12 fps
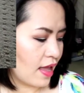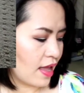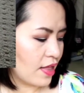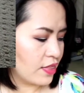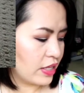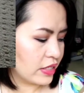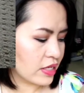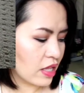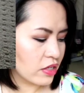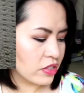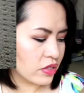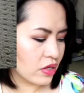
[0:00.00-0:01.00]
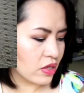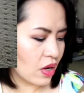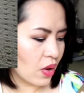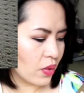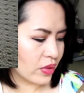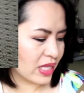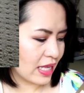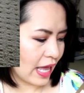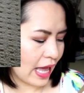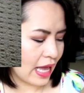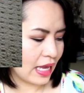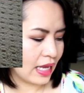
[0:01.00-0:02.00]
And these colors are
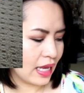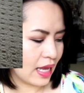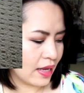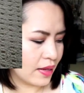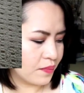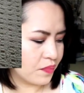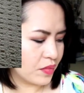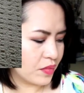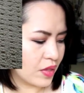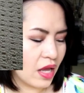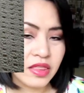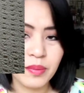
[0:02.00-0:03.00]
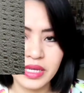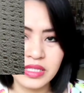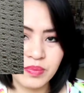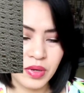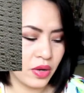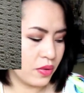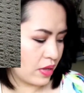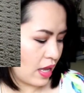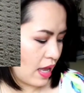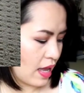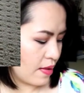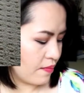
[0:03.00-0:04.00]
okay. Not the best, but
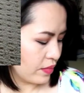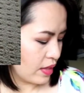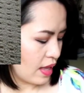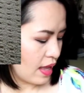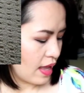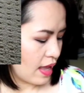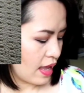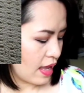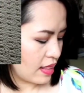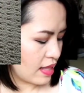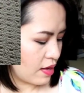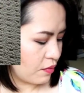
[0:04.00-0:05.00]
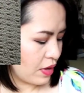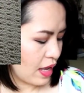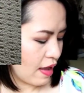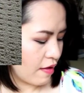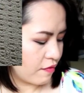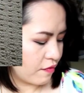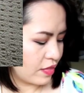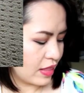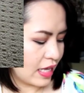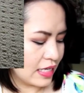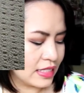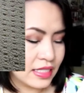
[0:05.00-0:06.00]
okay. And then we have
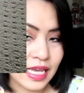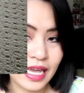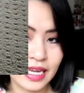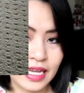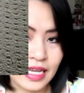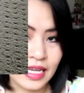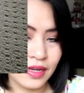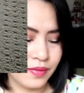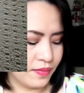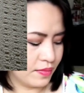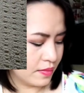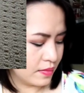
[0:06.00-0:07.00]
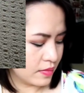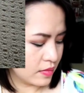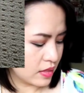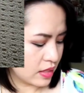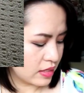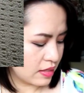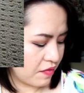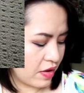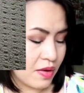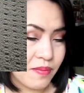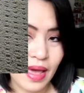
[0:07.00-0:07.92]
Lace Teddy. It's a very